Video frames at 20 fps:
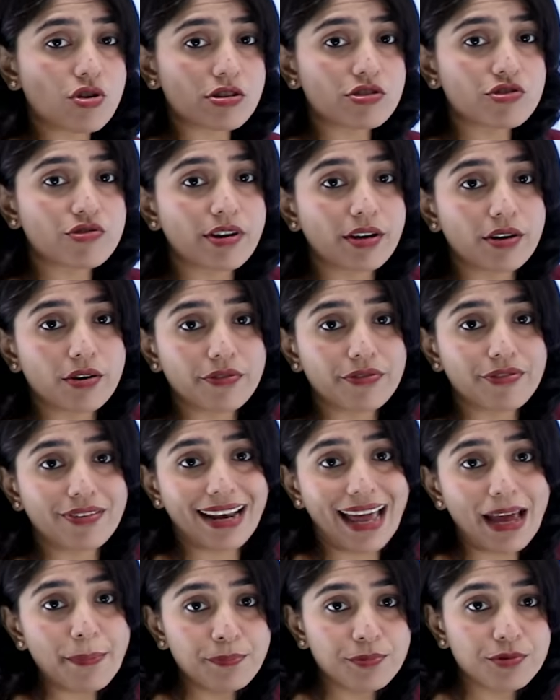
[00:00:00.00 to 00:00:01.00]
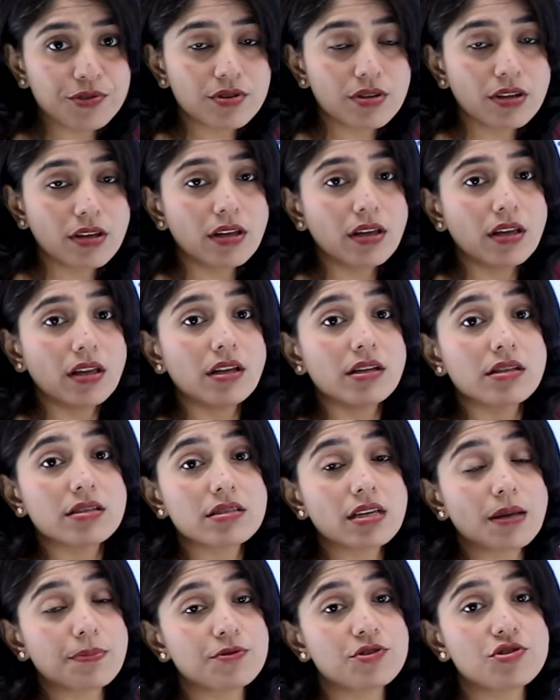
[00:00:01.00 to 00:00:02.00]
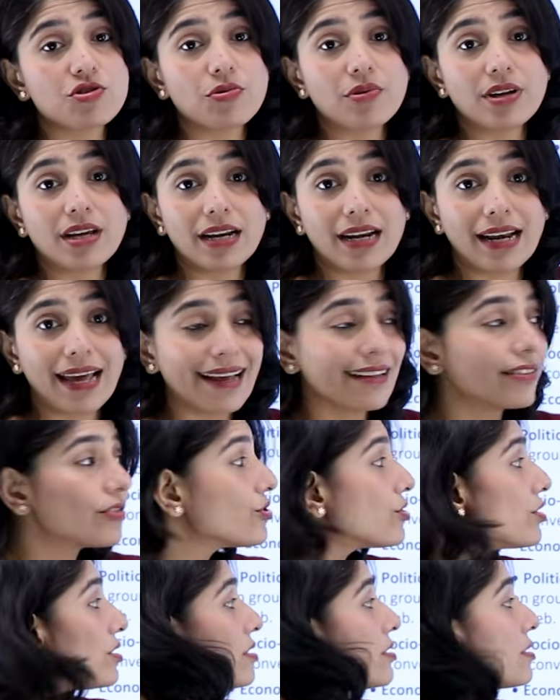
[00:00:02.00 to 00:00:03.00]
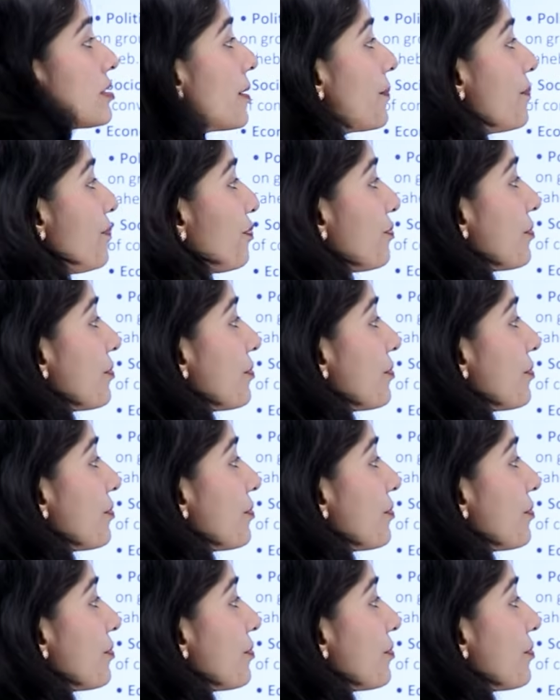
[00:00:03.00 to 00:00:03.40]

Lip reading: doctrine of lapse, subsidiary alliances.